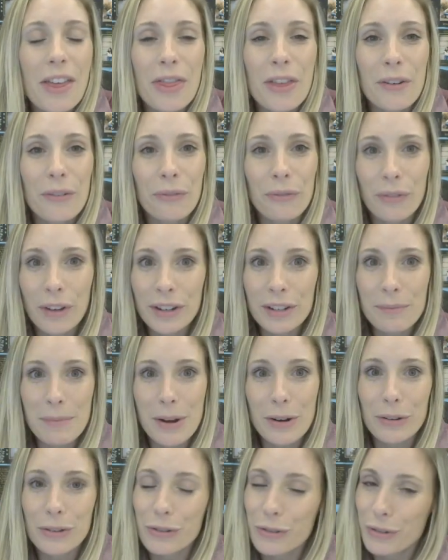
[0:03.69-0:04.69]
The
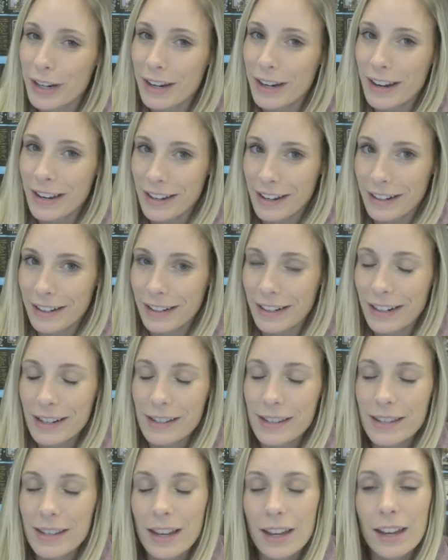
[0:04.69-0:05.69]
Fundamental Trig
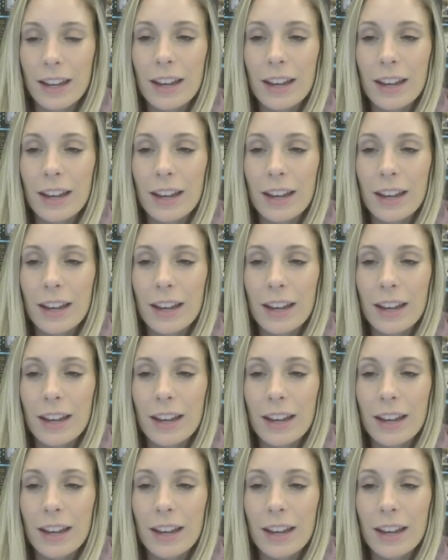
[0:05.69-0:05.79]
Identities.